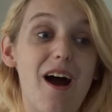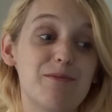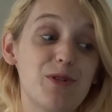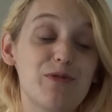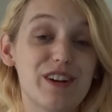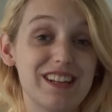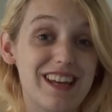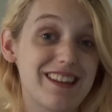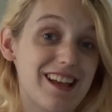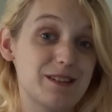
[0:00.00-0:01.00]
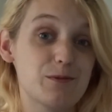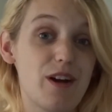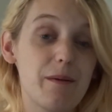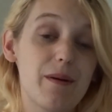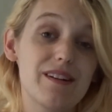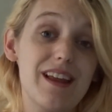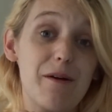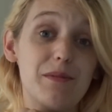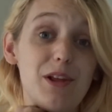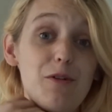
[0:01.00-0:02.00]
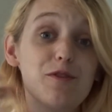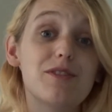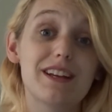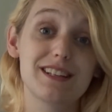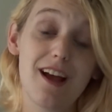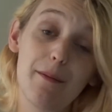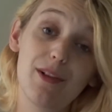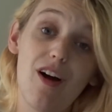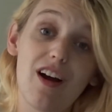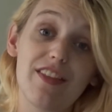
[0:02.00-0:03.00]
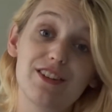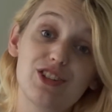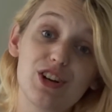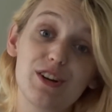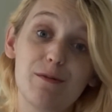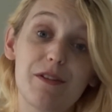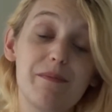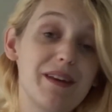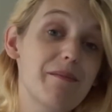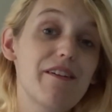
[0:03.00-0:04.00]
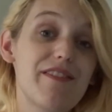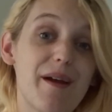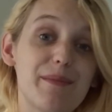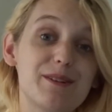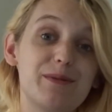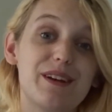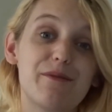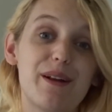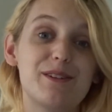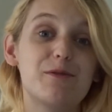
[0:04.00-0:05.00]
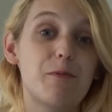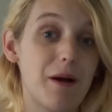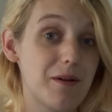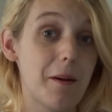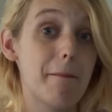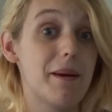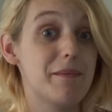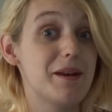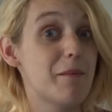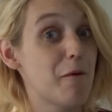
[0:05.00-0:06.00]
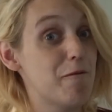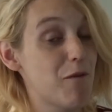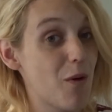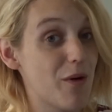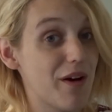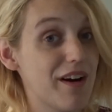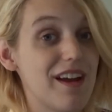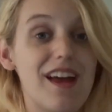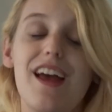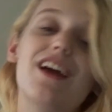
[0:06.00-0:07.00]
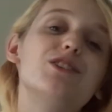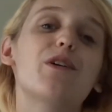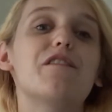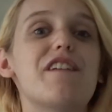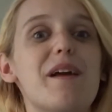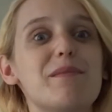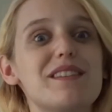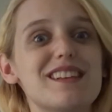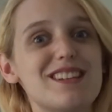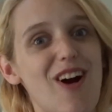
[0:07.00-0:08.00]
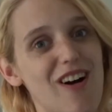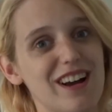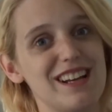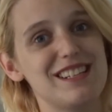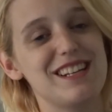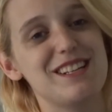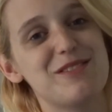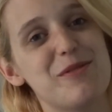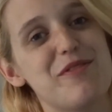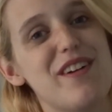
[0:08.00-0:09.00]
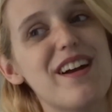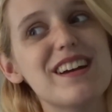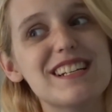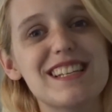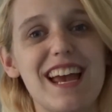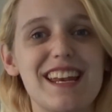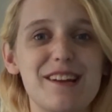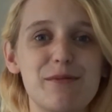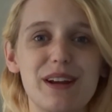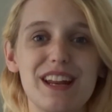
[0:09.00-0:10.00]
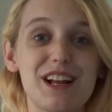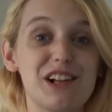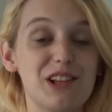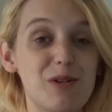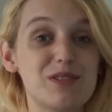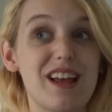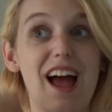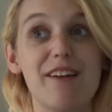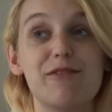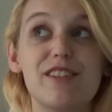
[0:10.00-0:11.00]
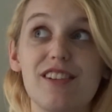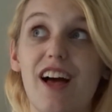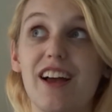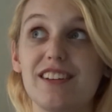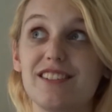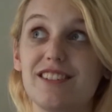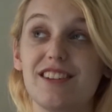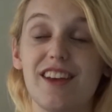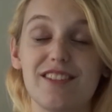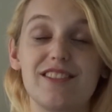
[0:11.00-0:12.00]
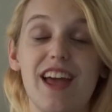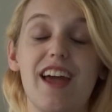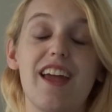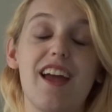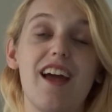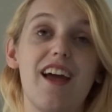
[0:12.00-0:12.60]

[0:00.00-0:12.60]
Don't forget to hit that subscribe button down below if you'd like to come along on this journey with me and my family as we get ready to welcome baby number 4 to our family this August. And so we're very excited, we're getting close. I realized the other day